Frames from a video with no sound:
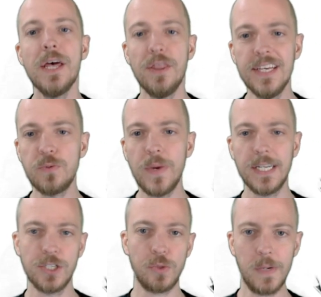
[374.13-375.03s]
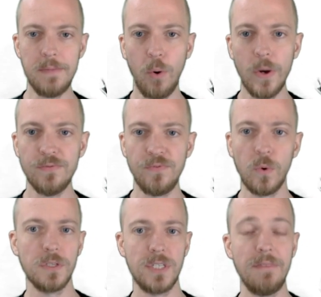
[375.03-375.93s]
This week it's
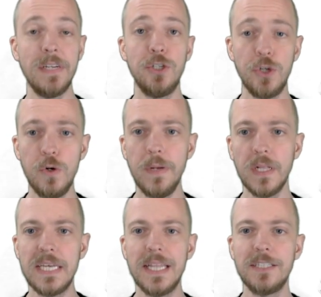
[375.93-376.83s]
3.472 billion.